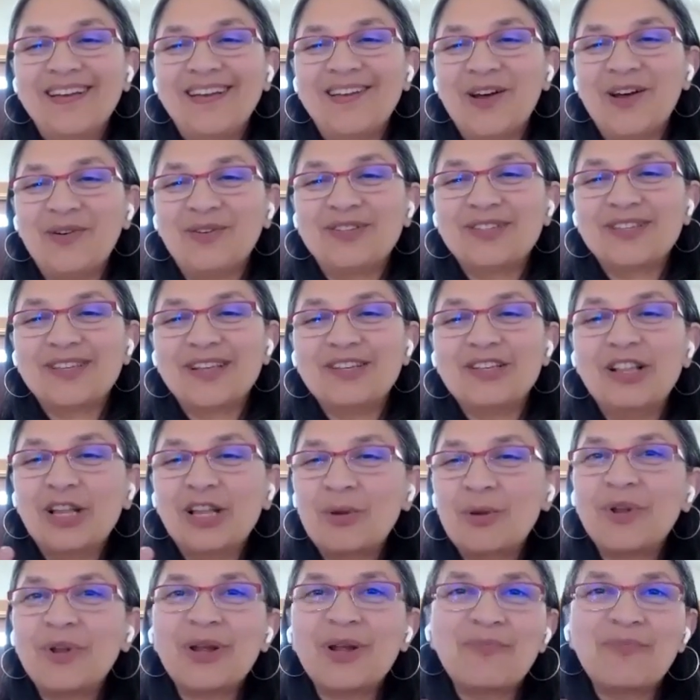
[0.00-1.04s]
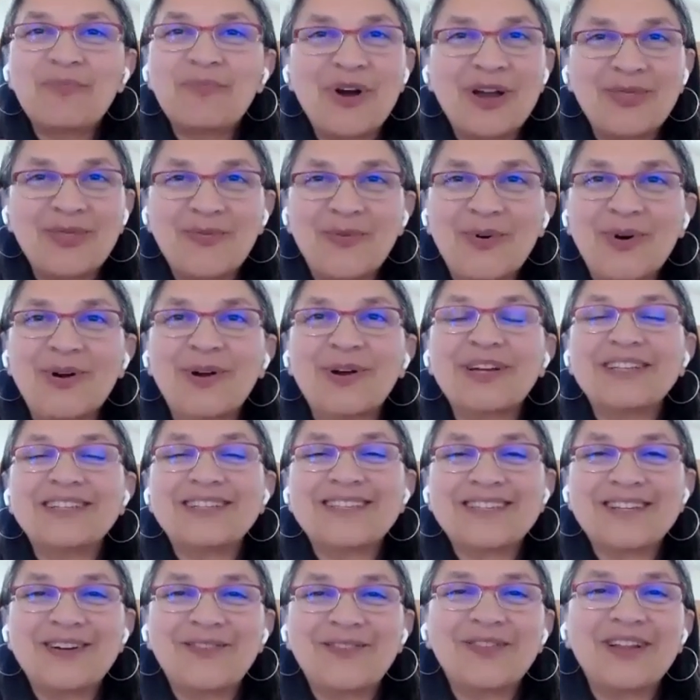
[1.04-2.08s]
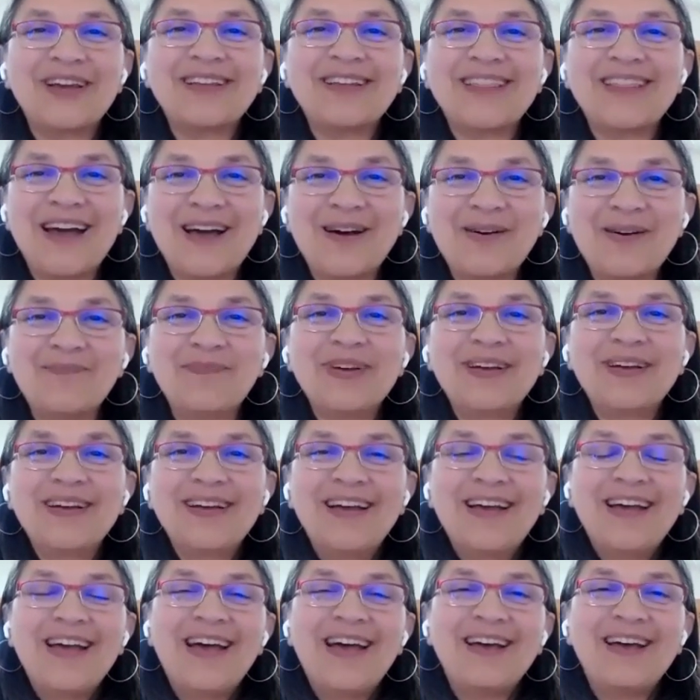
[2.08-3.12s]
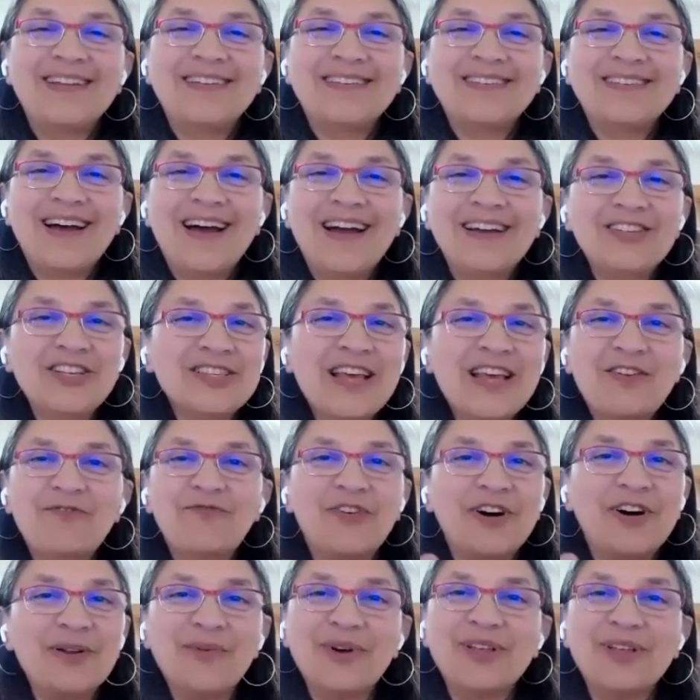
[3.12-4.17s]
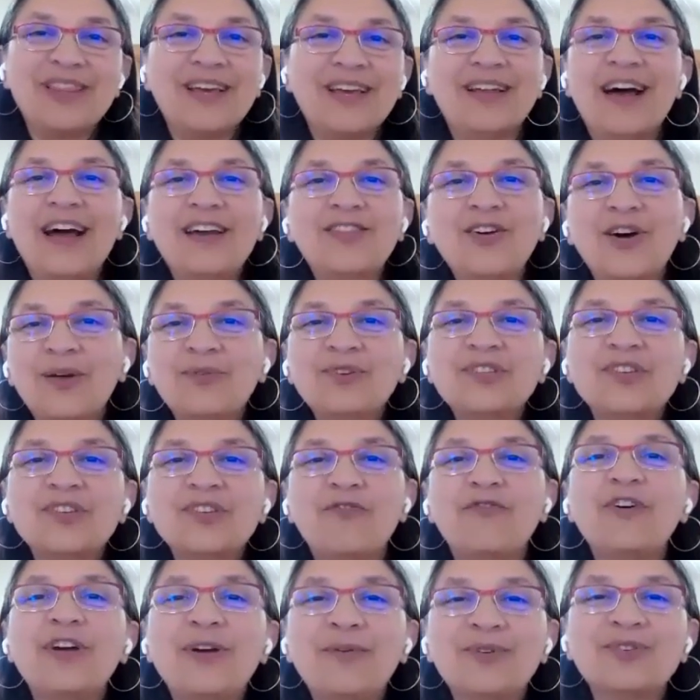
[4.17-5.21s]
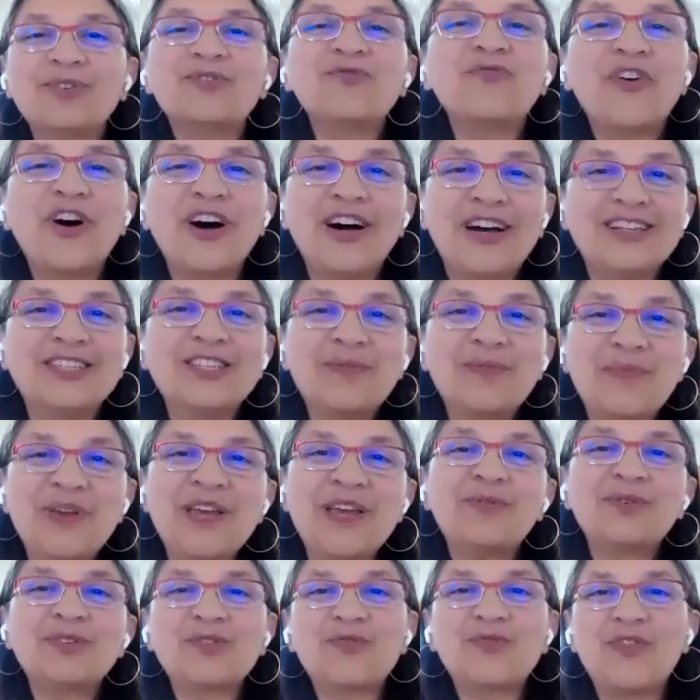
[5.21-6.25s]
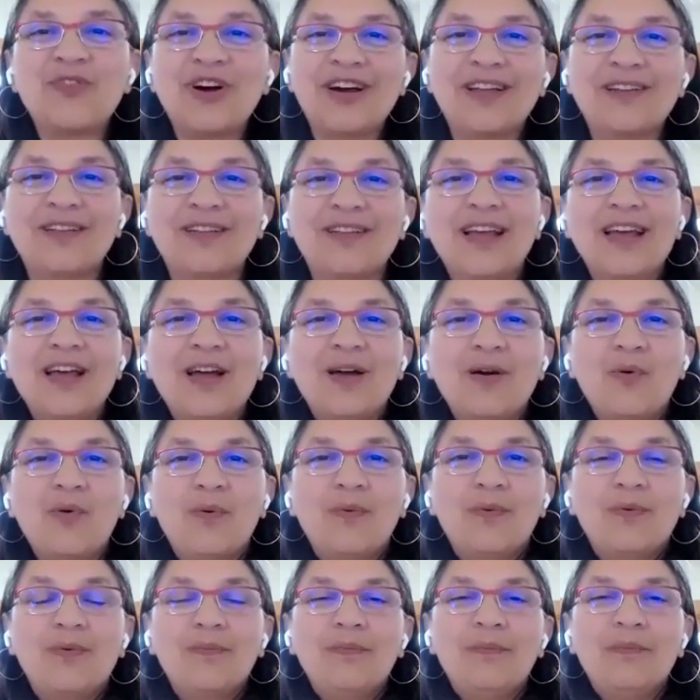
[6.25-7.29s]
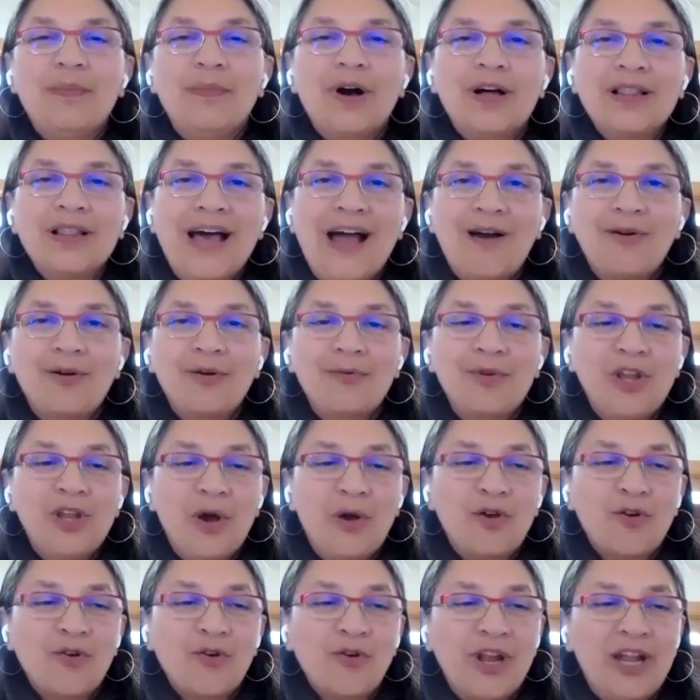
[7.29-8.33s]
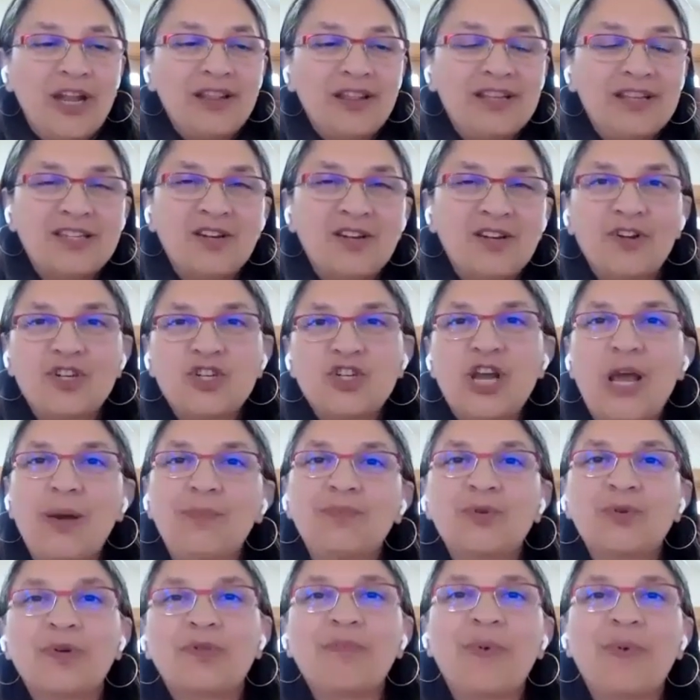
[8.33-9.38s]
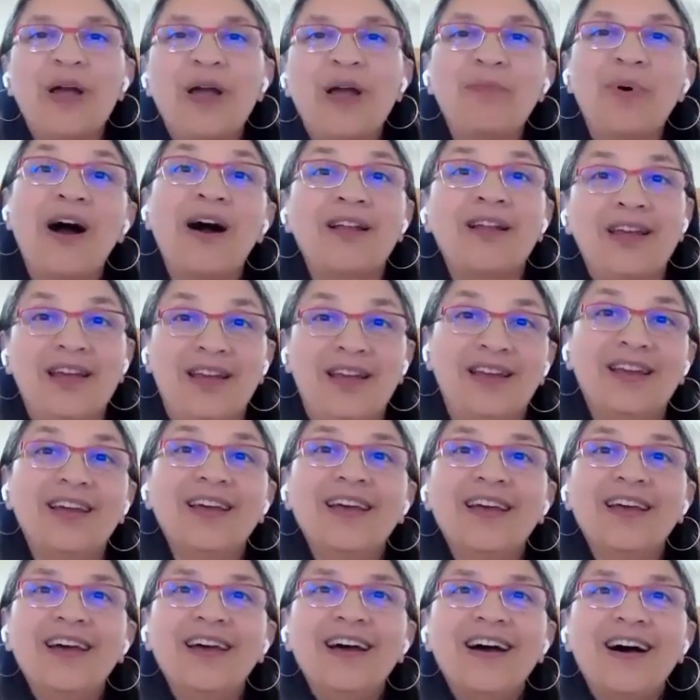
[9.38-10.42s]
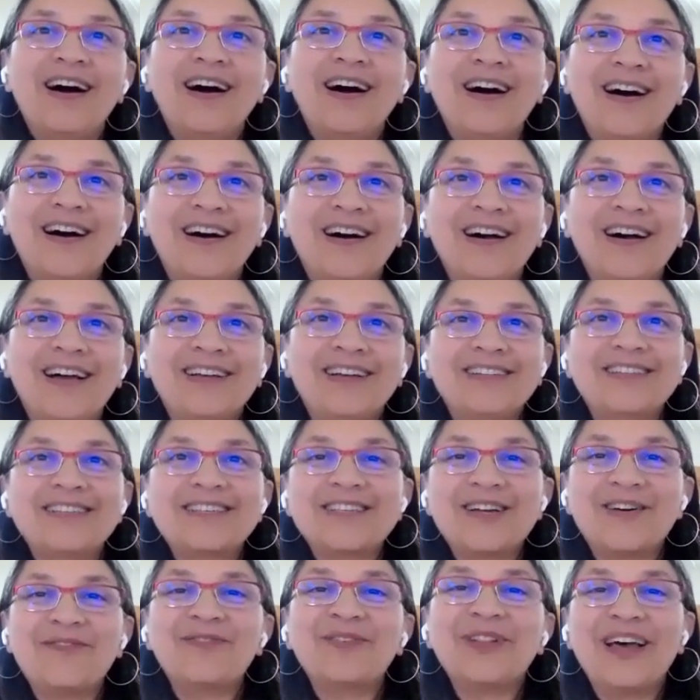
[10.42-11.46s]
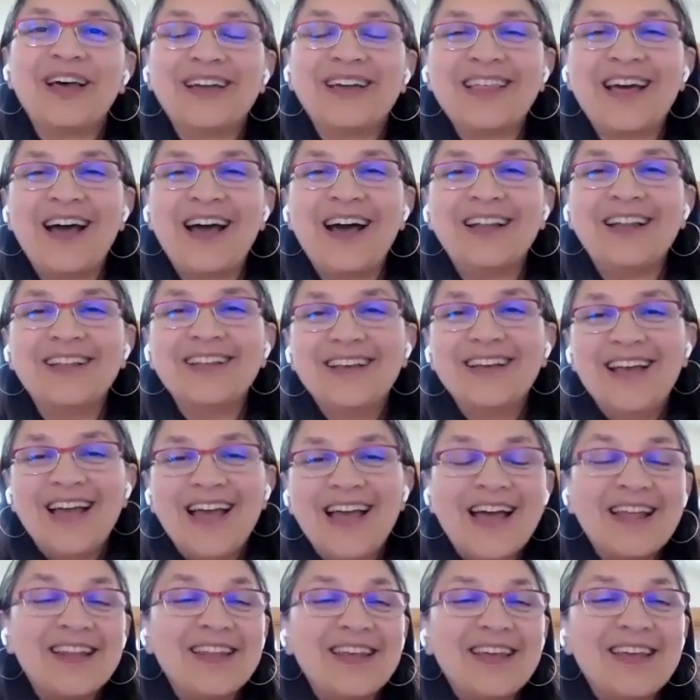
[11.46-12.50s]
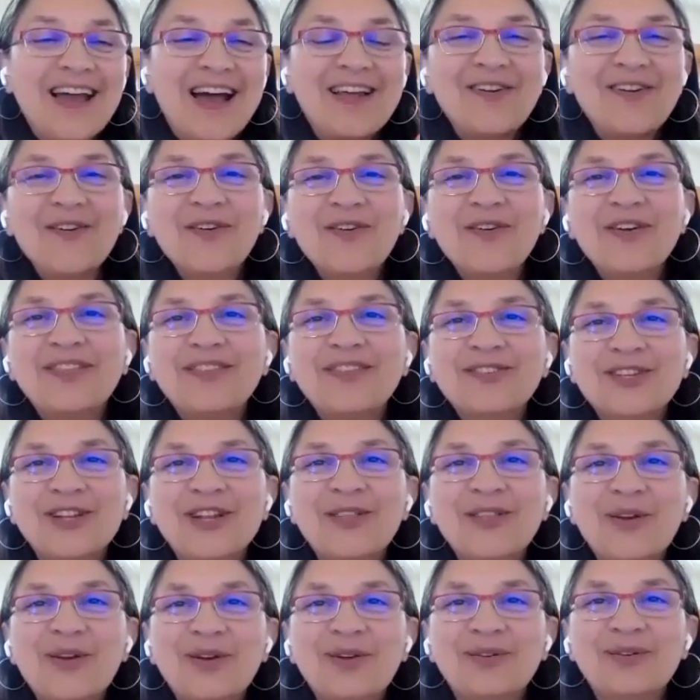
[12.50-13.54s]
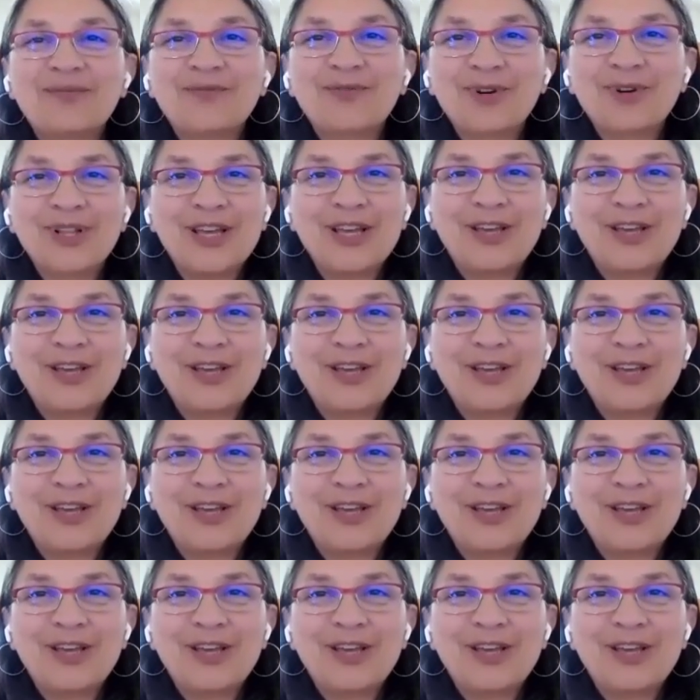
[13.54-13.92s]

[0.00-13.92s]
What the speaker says: it's a little bit of breath work and stuff like that. And I just had fun with it. I thought it was fun. To me, it was fun, creating these different shapes with my body and stuff like that. And I don't know, there's another